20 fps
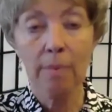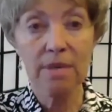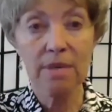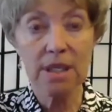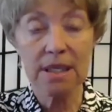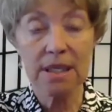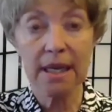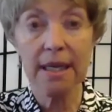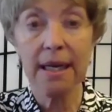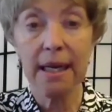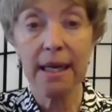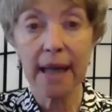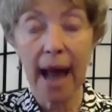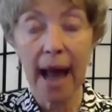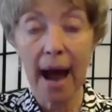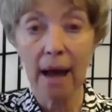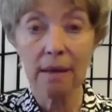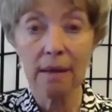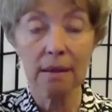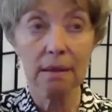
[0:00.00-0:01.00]
I was sending it
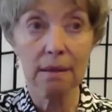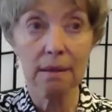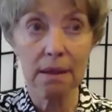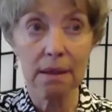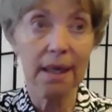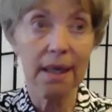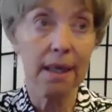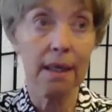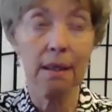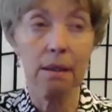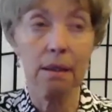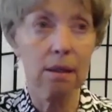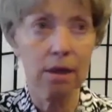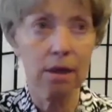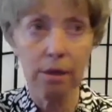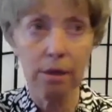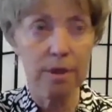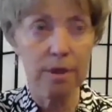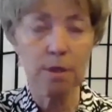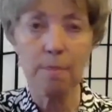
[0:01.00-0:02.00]
out and getting
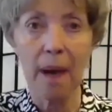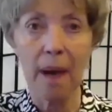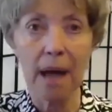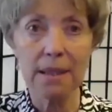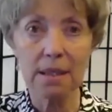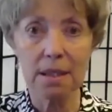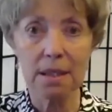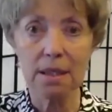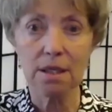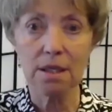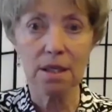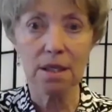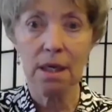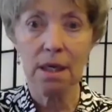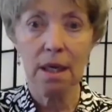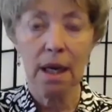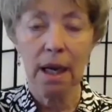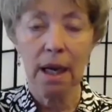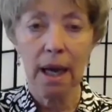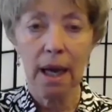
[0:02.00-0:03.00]
good responses
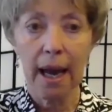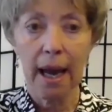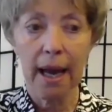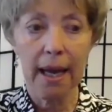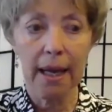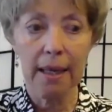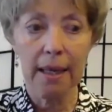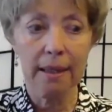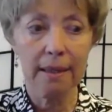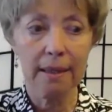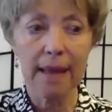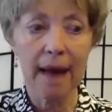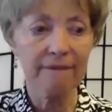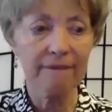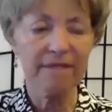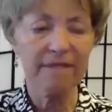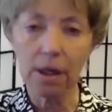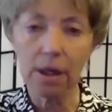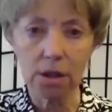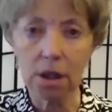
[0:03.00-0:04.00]
and
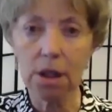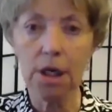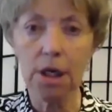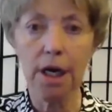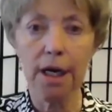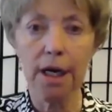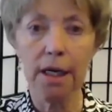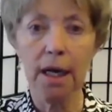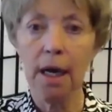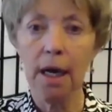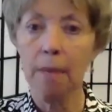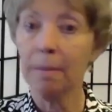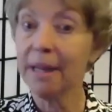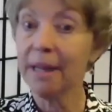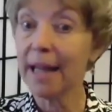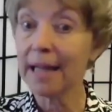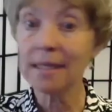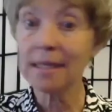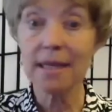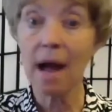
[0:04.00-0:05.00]
that felt good
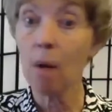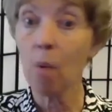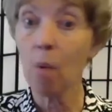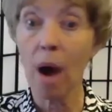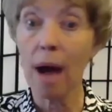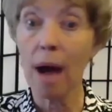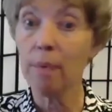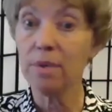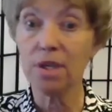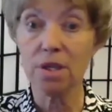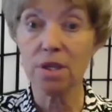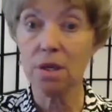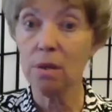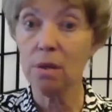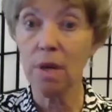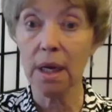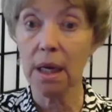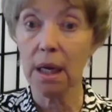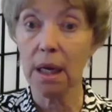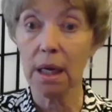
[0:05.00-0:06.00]
but that's not why i was
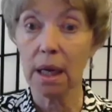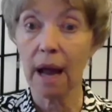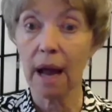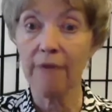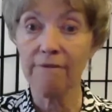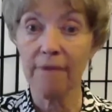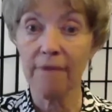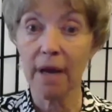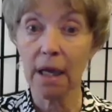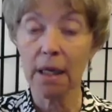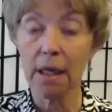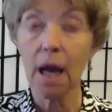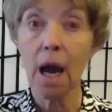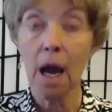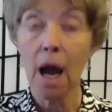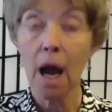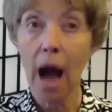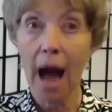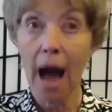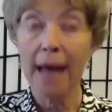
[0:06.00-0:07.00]
doing it i felt
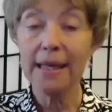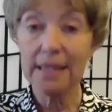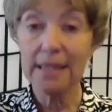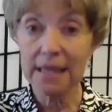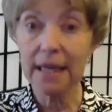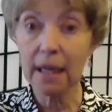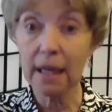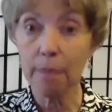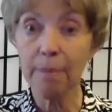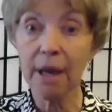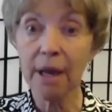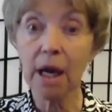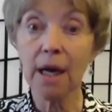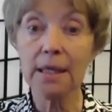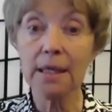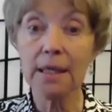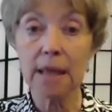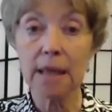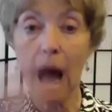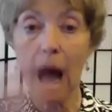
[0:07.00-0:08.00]
i did it
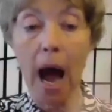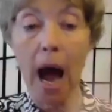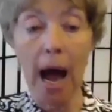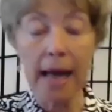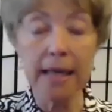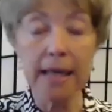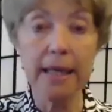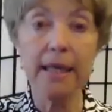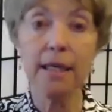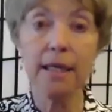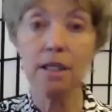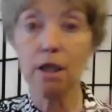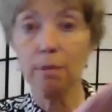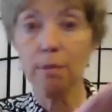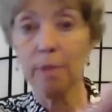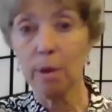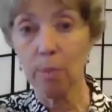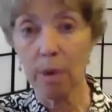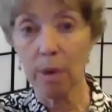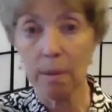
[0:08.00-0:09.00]
because i needed to
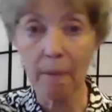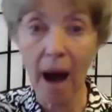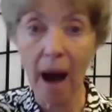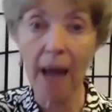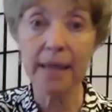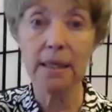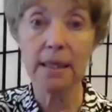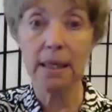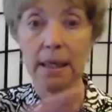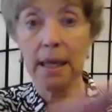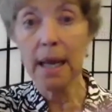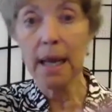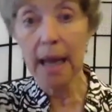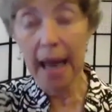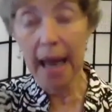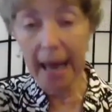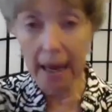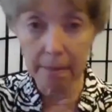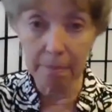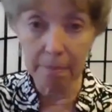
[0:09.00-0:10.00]
be reminded
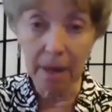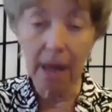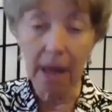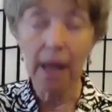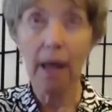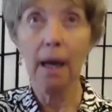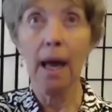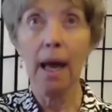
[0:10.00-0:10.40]
and